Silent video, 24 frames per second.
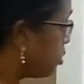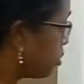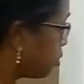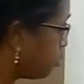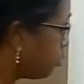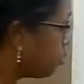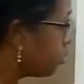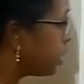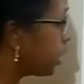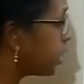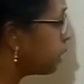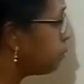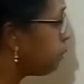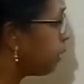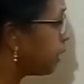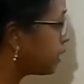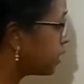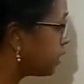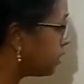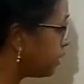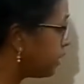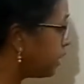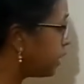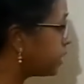so that by
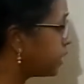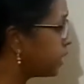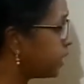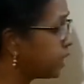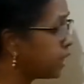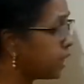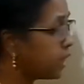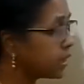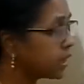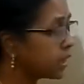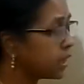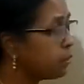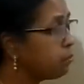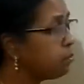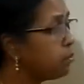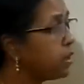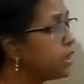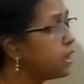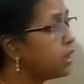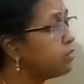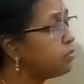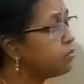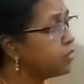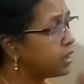creating assembly
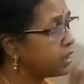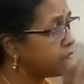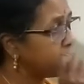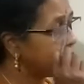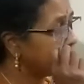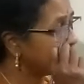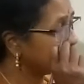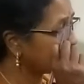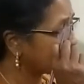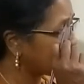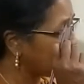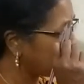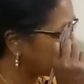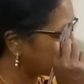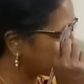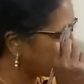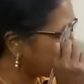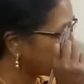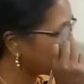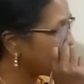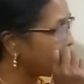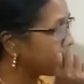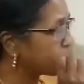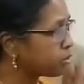and various types
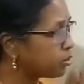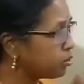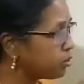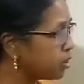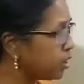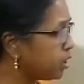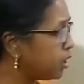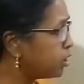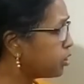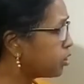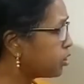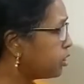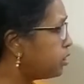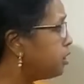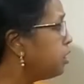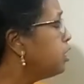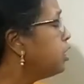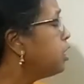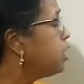of association,